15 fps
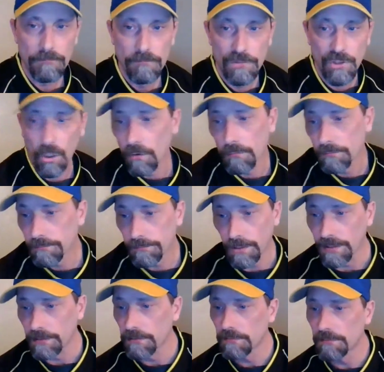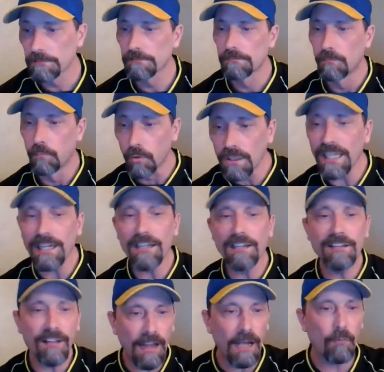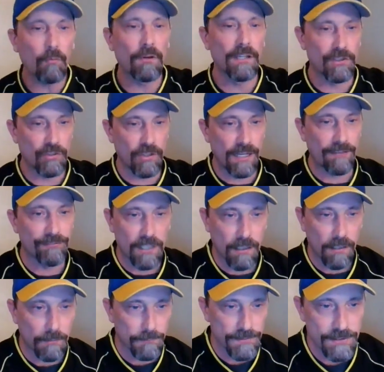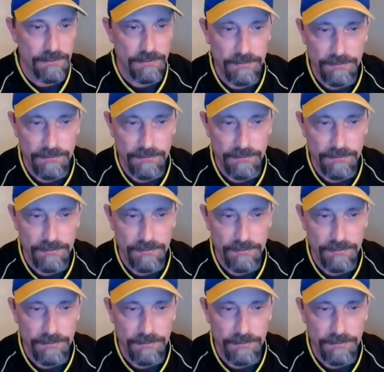So, but we'll get into that when the draft comes.